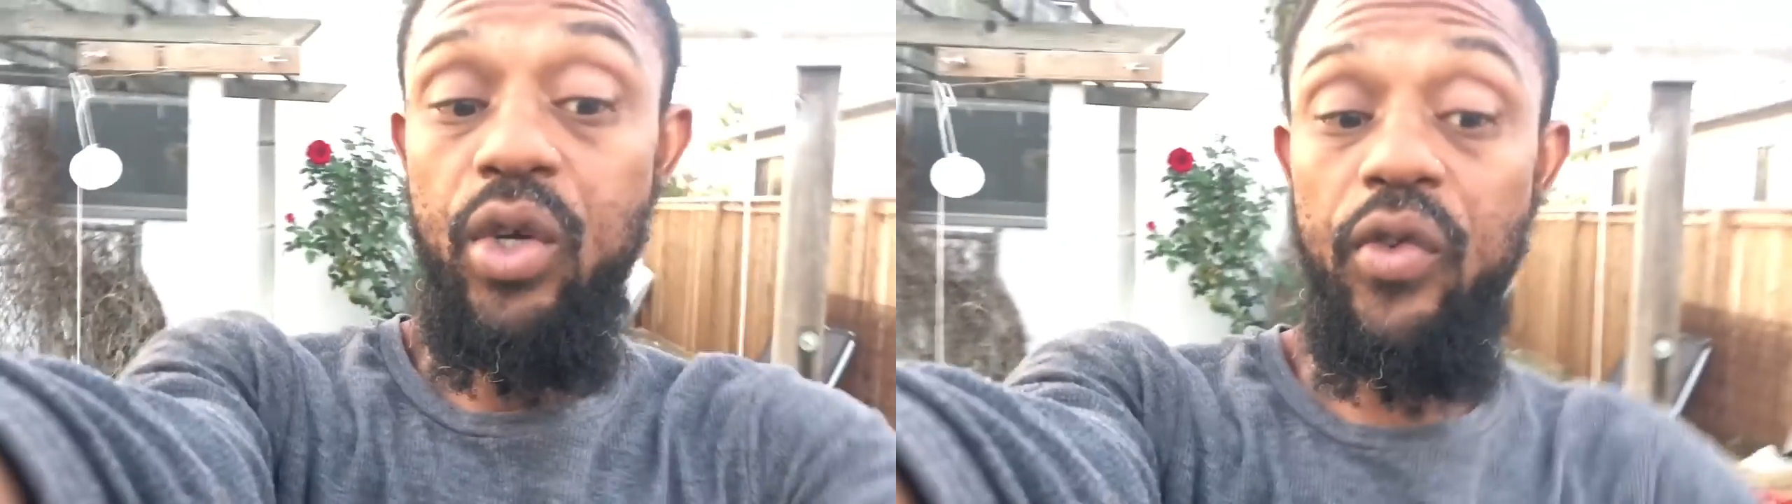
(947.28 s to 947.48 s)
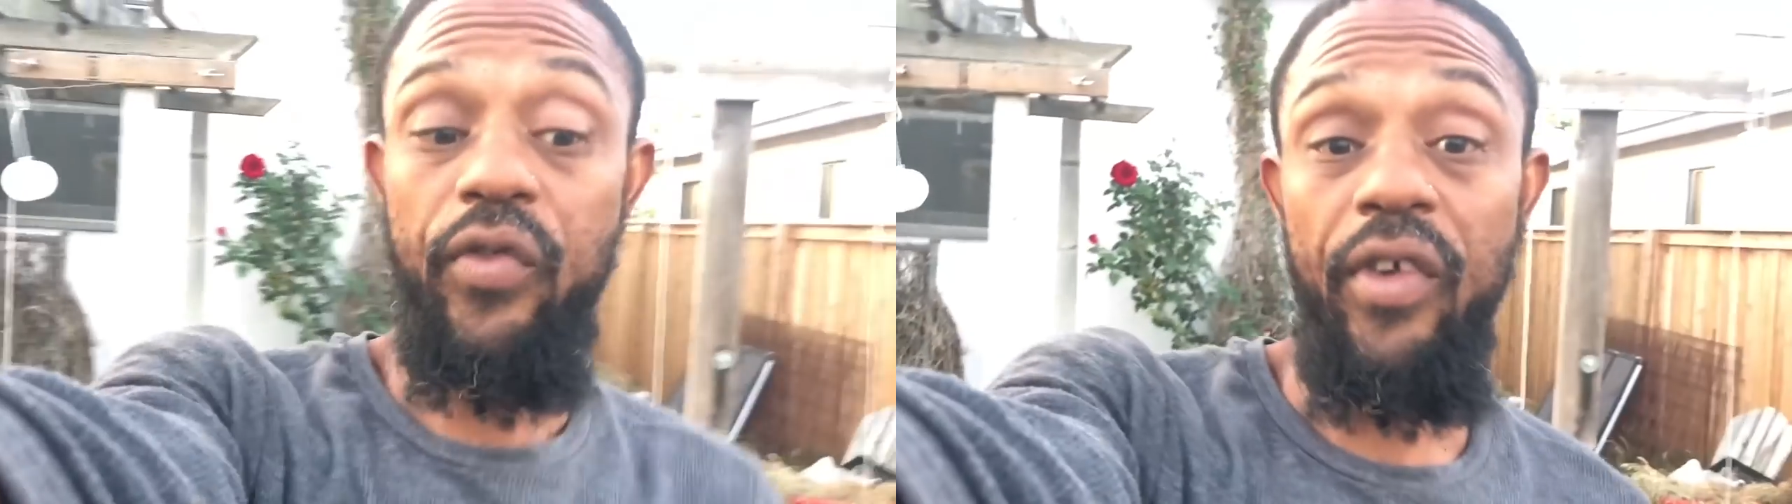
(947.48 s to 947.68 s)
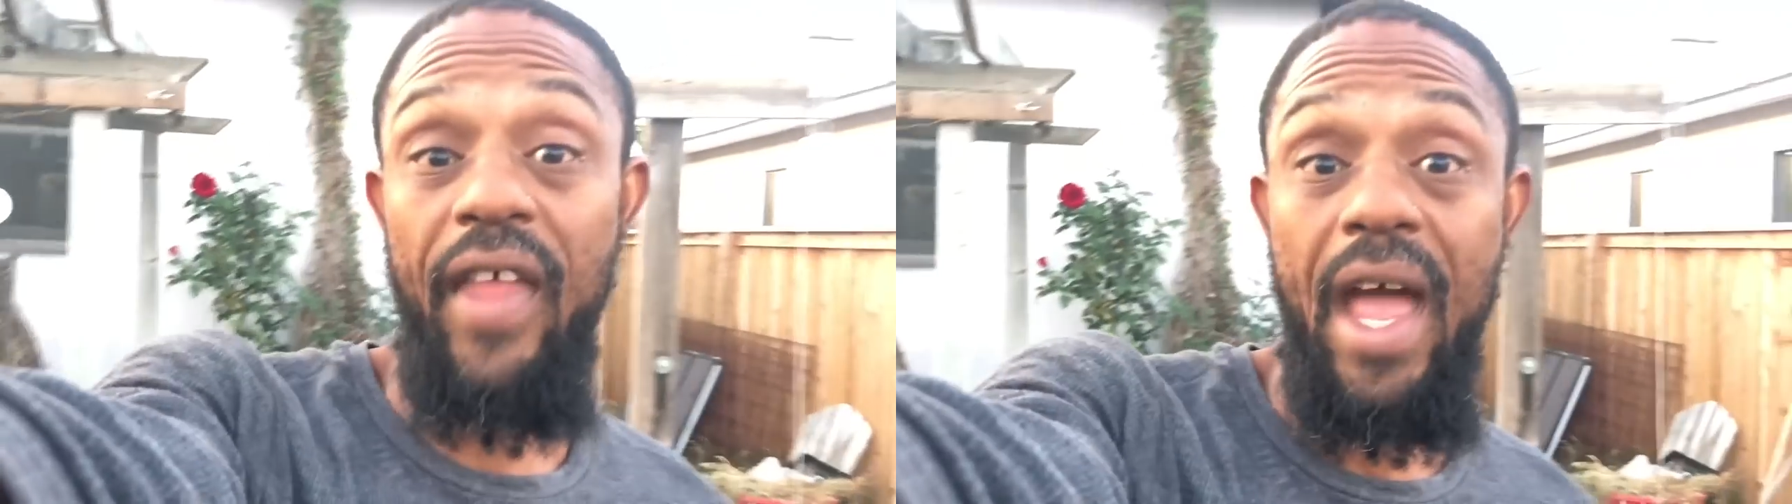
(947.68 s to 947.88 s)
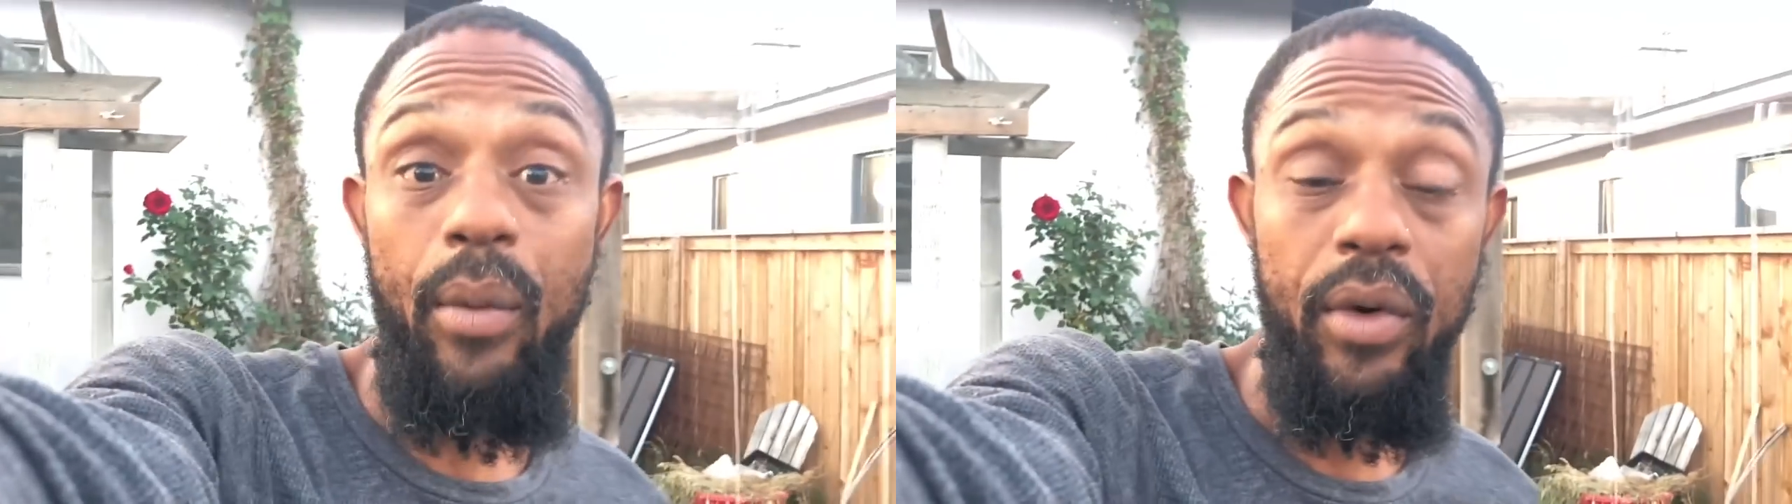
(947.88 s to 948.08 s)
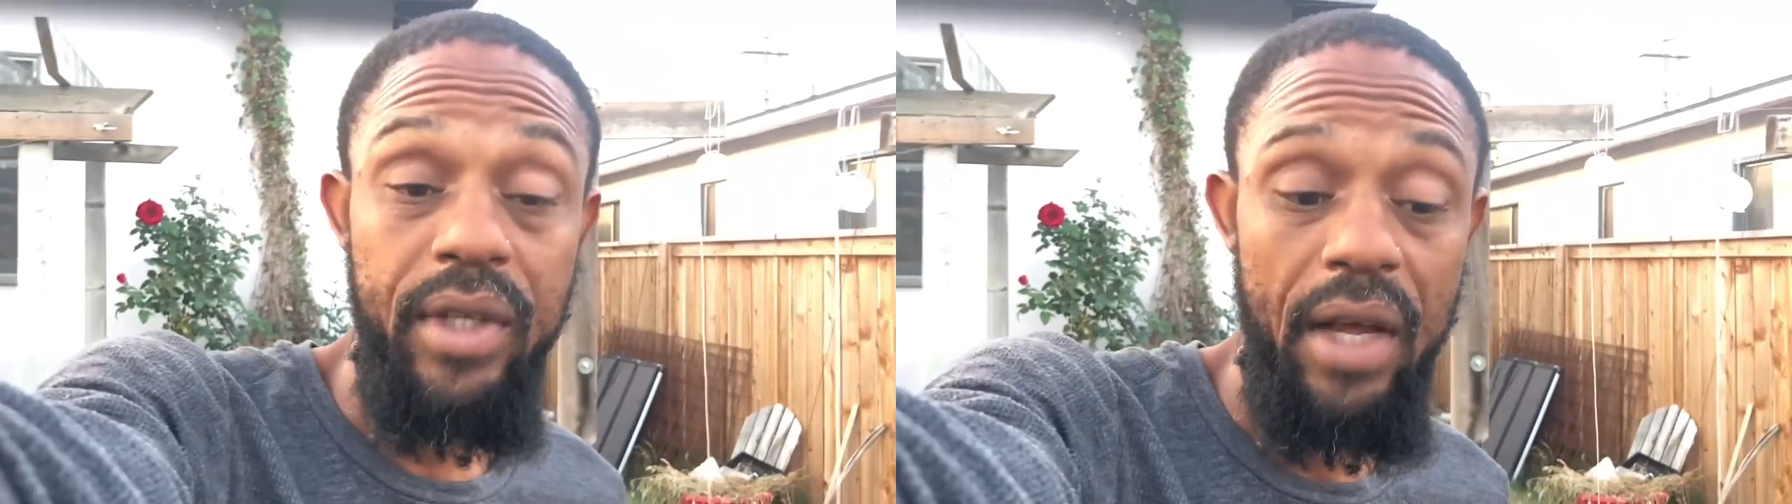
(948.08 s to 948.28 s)
tuned for that.
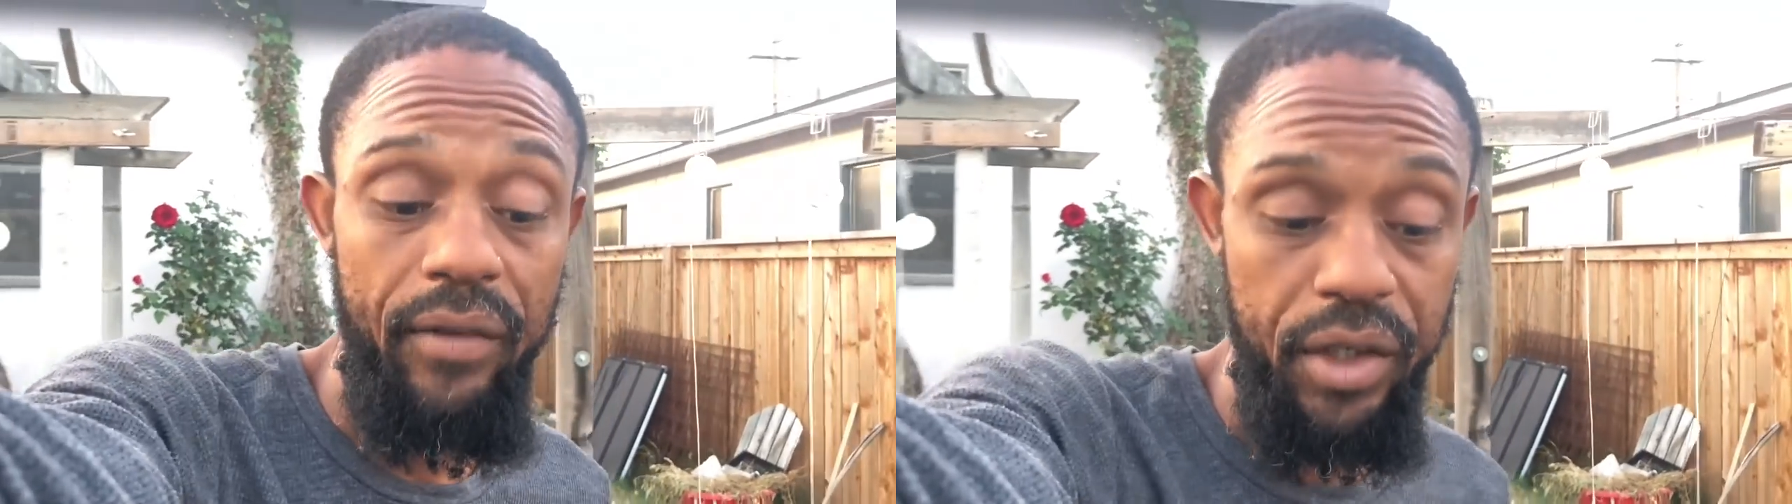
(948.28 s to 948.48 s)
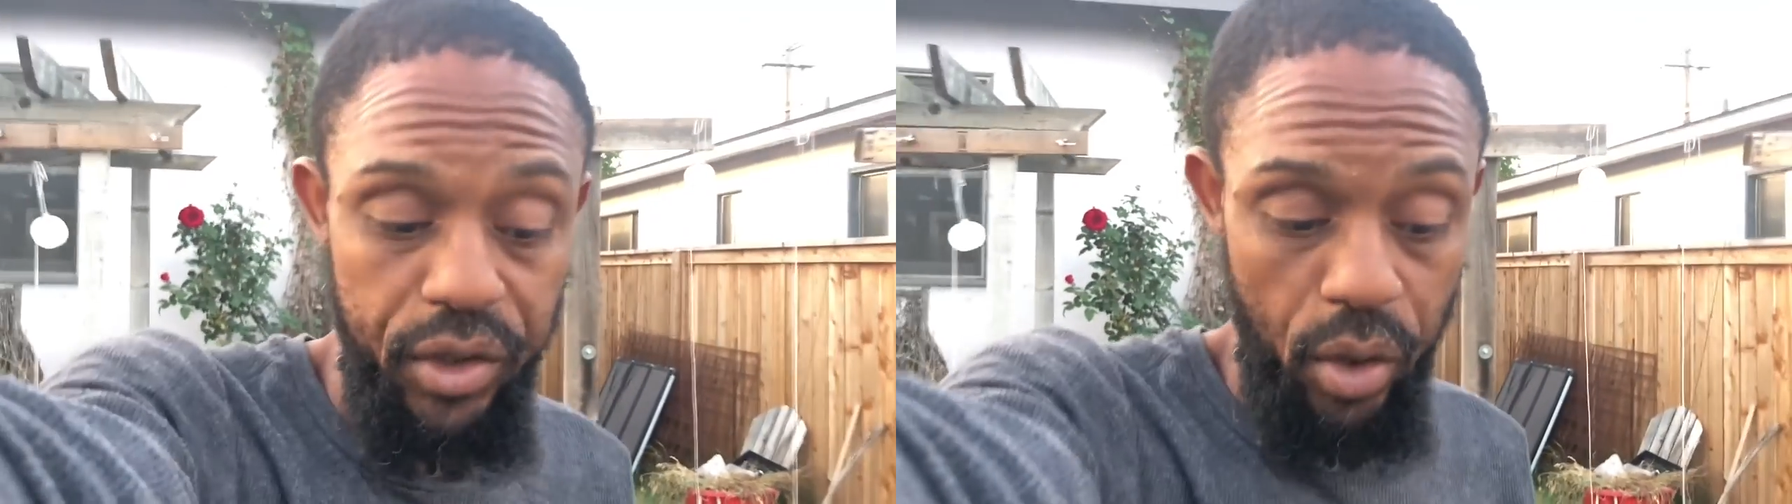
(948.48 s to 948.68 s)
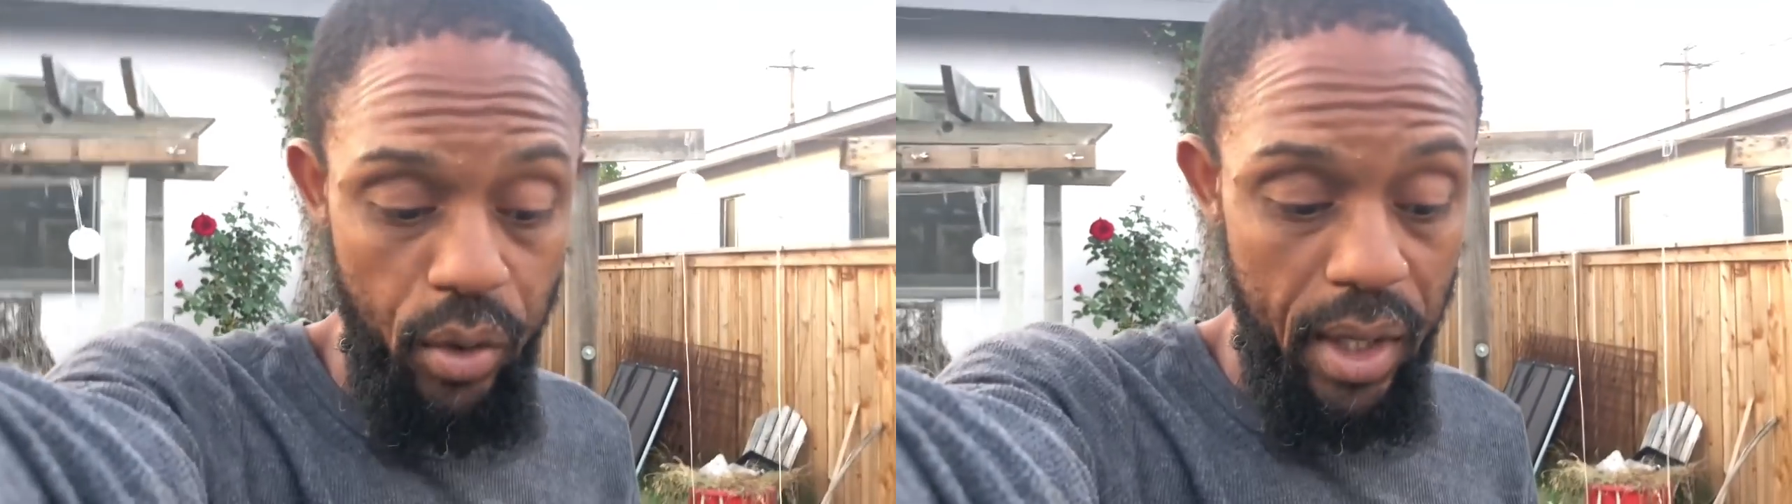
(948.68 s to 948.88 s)
We will definitely show you